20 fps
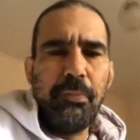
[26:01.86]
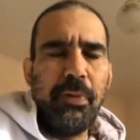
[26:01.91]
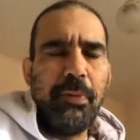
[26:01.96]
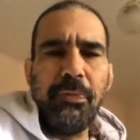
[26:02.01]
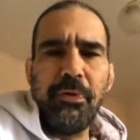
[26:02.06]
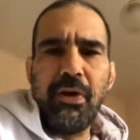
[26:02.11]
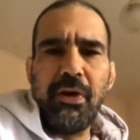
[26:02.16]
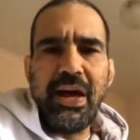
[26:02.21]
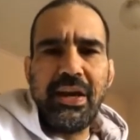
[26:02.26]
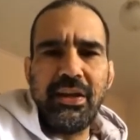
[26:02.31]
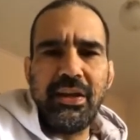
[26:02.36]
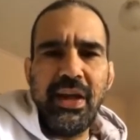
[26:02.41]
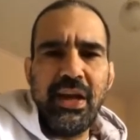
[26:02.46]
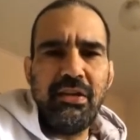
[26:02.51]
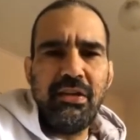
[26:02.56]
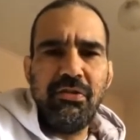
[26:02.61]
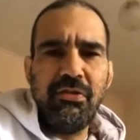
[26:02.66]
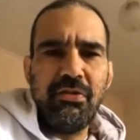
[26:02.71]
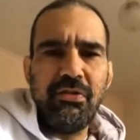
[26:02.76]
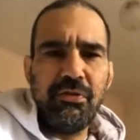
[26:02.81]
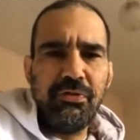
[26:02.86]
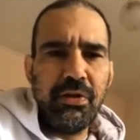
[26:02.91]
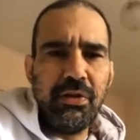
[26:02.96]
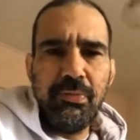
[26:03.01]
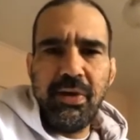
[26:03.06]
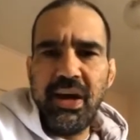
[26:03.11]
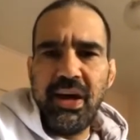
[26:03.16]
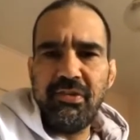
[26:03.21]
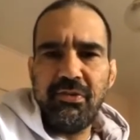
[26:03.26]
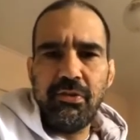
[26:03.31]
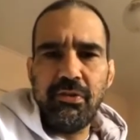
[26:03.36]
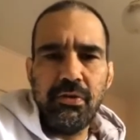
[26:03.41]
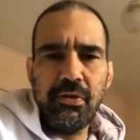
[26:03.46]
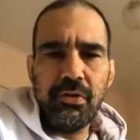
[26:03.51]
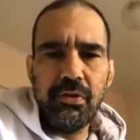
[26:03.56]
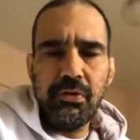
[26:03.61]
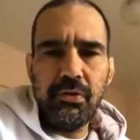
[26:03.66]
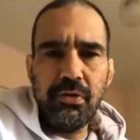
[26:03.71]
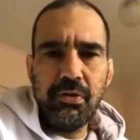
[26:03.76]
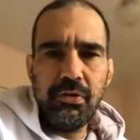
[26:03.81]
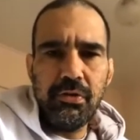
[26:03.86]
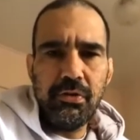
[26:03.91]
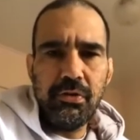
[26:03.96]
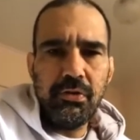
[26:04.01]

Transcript: people like that deserve the best, you know.